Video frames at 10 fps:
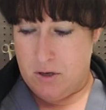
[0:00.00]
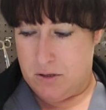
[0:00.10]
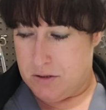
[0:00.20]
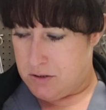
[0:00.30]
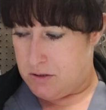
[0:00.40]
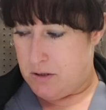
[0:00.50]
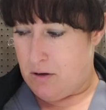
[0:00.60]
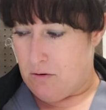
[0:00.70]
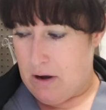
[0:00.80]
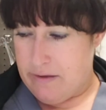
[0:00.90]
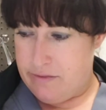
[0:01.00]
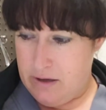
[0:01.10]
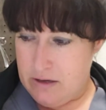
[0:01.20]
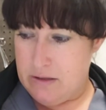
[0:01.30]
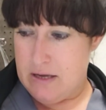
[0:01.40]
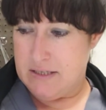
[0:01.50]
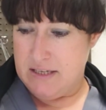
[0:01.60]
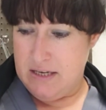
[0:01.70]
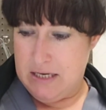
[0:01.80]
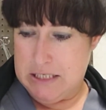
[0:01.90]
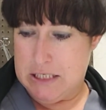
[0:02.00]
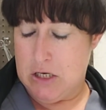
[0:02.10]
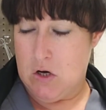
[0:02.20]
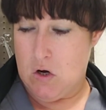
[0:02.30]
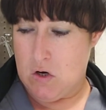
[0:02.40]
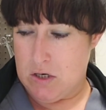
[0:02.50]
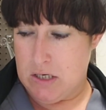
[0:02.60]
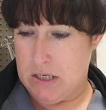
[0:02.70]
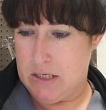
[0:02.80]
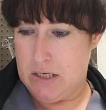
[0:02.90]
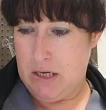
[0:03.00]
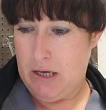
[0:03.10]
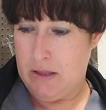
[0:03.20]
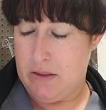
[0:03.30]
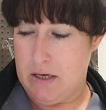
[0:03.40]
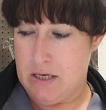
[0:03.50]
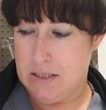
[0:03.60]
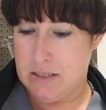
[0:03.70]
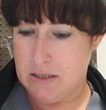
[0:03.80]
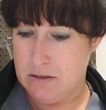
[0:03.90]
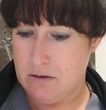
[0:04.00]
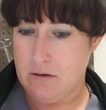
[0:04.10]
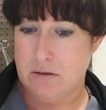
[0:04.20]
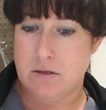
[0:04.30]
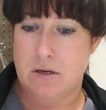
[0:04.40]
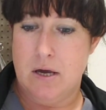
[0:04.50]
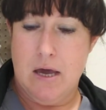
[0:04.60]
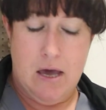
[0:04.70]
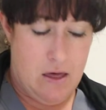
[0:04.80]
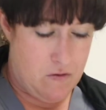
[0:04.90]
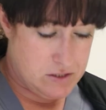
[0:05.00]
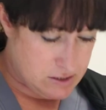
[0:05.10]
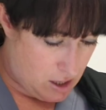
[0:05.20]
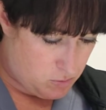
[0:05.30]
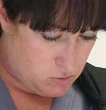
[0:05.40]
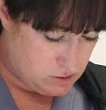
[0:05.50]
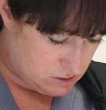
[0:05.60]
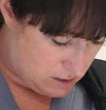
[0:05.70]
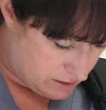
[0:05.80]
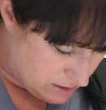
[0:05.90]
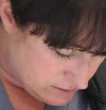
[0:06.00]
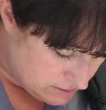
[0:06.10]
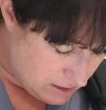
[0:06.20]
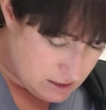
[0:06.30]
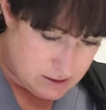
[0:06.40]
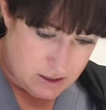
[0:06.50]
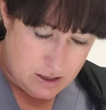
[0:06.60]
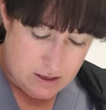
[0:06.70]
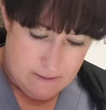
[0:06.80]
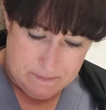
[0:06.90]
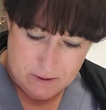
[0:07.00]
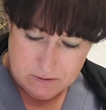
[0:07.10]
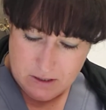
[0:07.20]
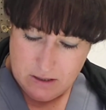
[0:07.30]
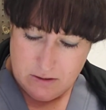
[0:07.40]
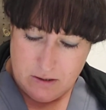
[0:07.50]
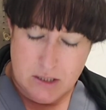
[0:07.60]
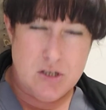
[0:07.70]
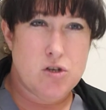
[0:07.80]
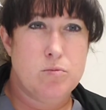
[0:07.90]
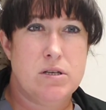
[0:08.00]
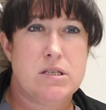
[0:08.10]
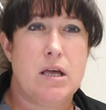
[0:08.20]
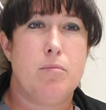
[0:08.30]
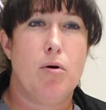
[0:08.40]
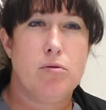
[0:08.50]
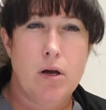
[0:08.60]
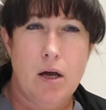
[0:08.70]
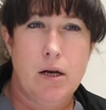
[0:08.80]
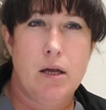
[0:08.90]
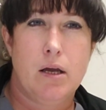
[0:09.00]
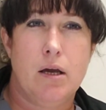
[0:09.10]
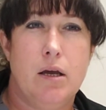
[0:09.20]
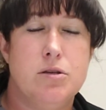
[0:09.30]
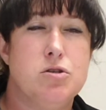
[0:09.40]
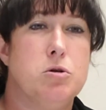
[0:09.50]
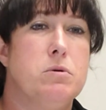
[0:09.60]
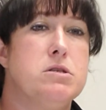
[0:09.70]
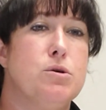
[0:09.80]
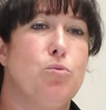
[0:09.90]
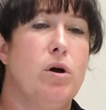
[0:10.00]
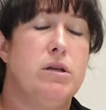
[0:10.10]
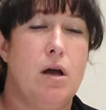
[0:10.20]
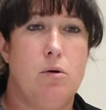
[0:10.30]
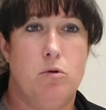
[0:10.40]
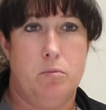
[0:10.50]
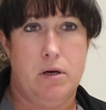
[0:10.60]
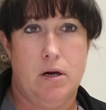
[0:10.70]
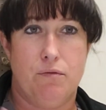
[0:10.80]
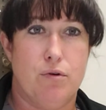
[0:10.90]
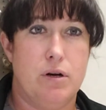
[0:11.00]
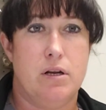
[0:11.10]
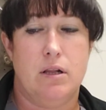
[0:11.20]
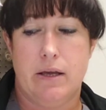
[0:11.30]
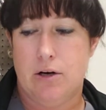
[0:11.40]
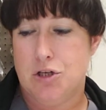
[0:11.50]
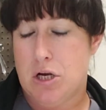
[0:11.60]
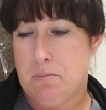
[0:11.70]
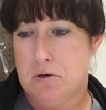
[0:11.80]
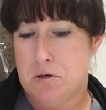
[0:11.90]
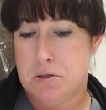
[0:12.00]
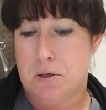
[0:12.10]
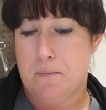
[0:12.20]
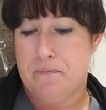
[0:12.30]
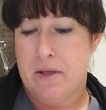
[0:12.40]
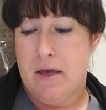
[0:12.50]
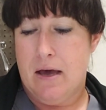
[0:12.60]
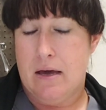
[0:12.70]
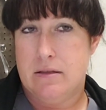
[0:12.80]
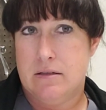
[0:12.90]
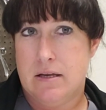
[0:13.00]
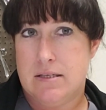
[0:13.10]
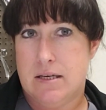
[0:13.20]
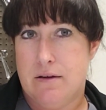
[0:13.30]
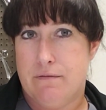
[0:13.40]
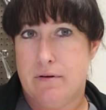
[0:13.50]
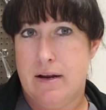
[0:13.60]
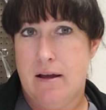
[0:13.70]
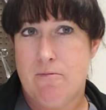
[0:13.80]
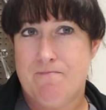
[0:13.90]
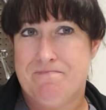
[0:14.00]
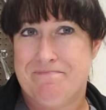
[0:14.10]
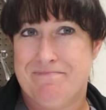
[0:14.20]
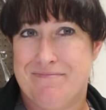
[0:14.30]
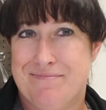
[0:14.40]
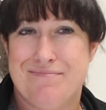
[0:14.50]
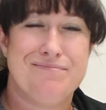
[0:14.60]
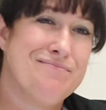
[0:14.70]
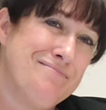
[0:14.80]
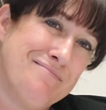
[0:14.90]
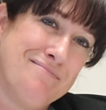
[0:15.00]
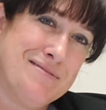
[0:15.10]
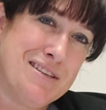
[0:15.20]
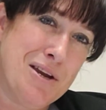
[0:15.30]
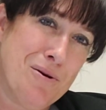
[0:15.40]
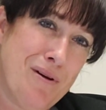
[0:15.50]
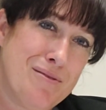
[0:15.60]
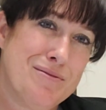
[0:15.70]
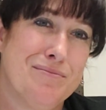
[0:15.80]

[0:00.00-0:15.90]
So I think that's it on the scissors. And the scalpels, like I said, those other instruments like bone cutting instruments and whatnot will be covered in a later chapter. So I think that's it for now. See you around.